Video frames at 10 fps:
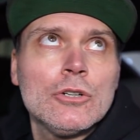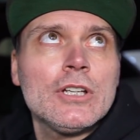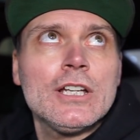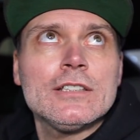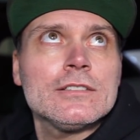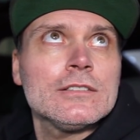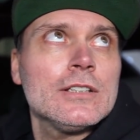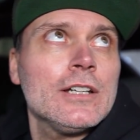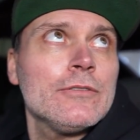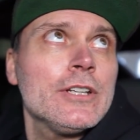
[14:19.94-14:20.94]
No cuts,
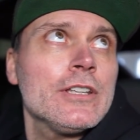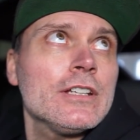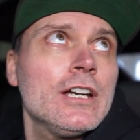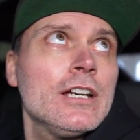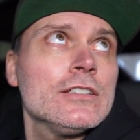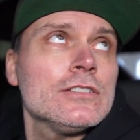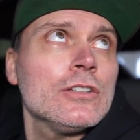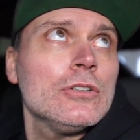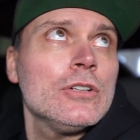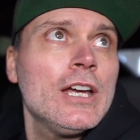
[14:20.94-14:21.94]
got rid of the cut.
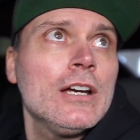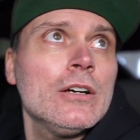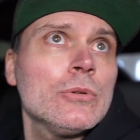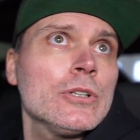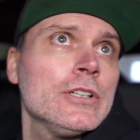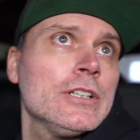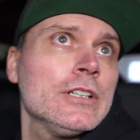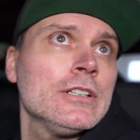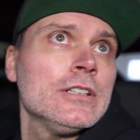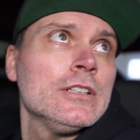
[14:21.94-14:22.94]
So now we're gonna